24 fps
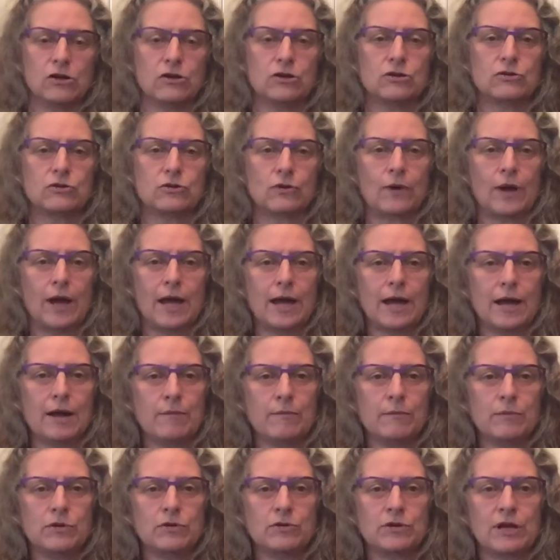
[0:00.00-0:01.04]
So
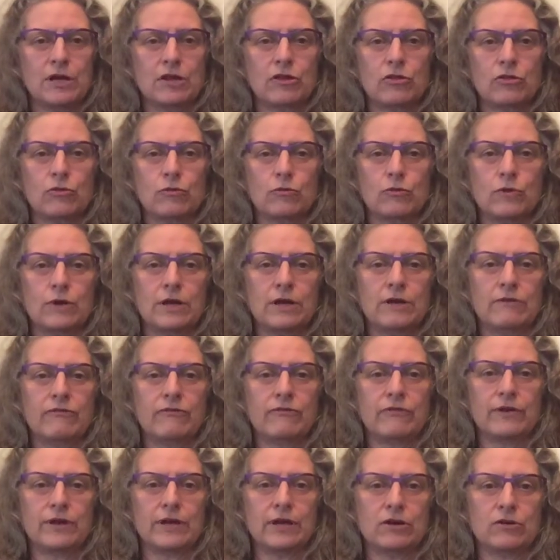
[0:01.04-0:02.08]
M, you take three
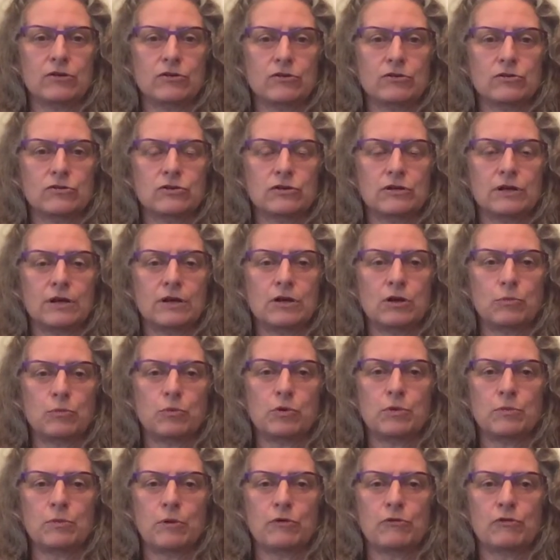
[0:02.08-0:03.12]
fingers and you put
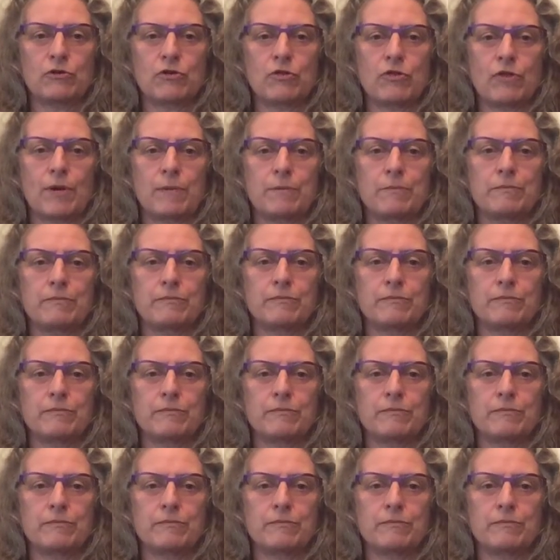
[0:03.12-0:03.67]
them over your thumb.